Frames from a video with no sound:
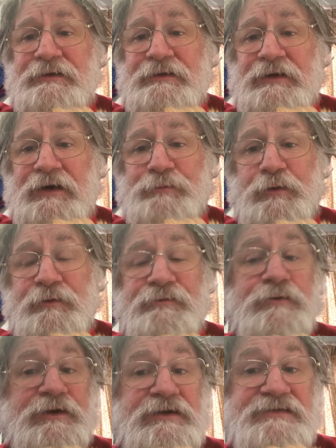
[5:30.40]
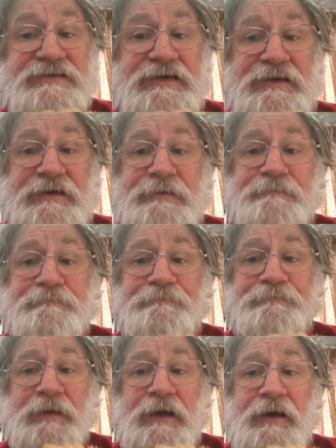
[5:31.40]
but we've already seen
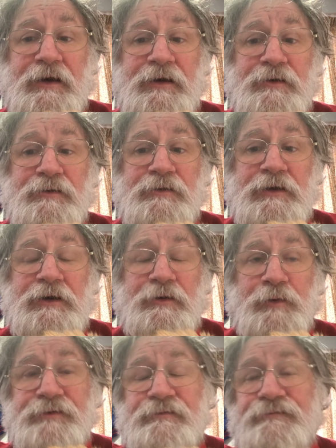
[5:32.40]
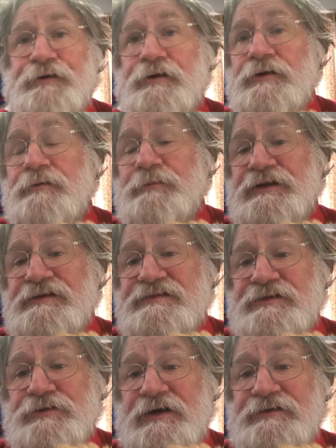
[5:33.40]
how one foreign
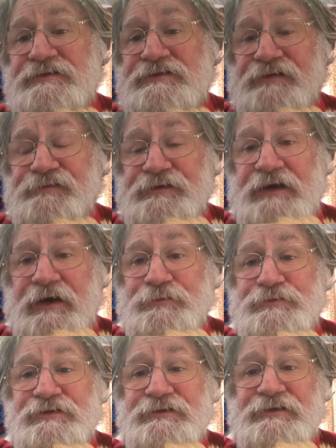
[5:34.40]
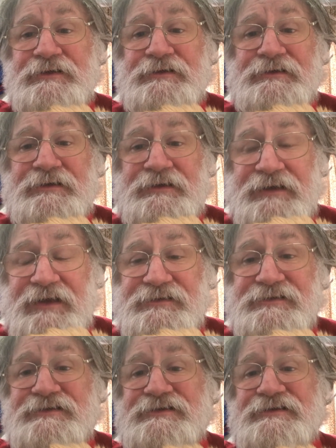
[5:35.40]
minister tried to tough it out
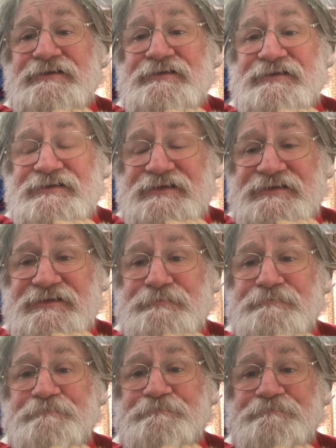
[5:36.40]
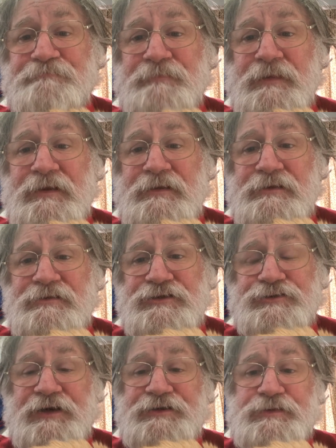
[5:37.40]
against the system. She
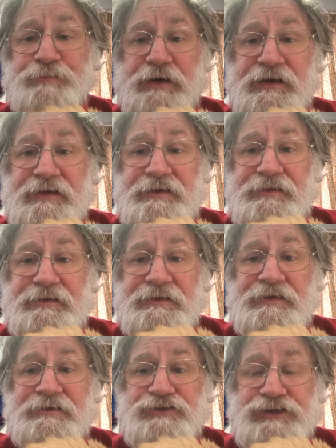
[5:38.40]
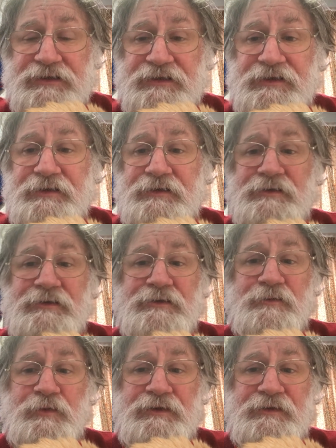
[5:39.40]
tried to play chicken
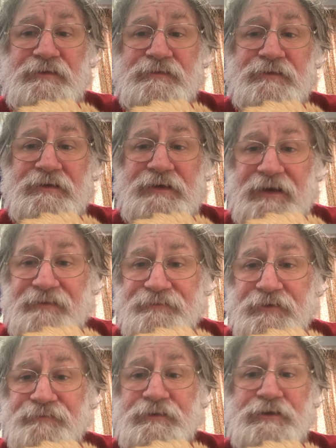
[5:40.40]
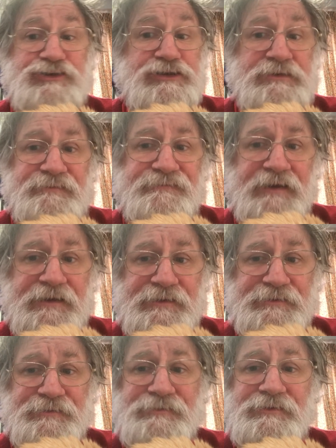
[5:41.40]
with Lavrov. She
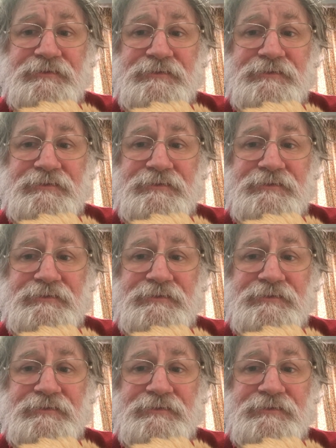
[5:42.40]
failed.